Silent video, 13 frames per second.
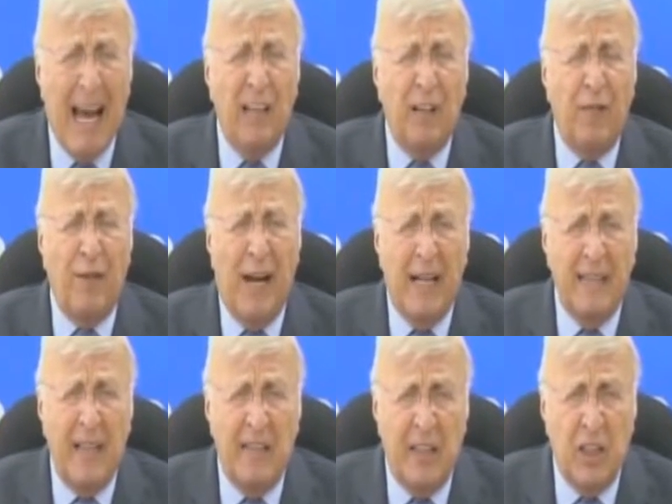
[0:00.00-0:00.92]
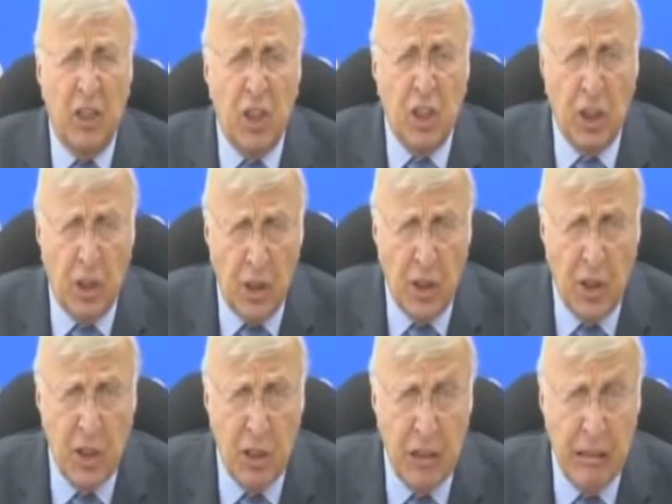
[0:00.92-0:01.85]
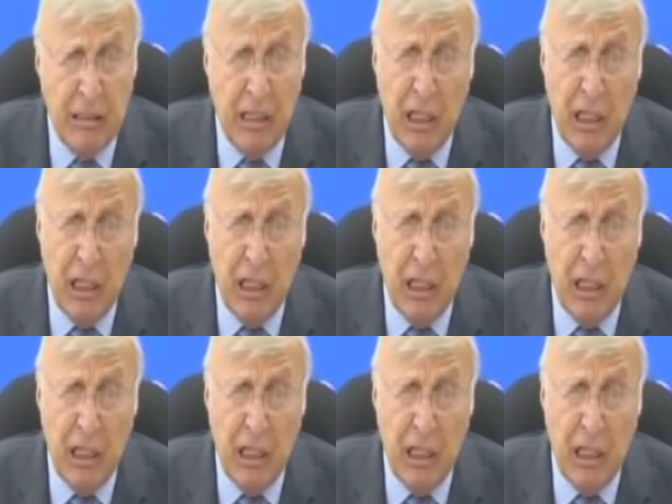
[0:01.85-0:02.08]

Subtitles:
at the fact that the church,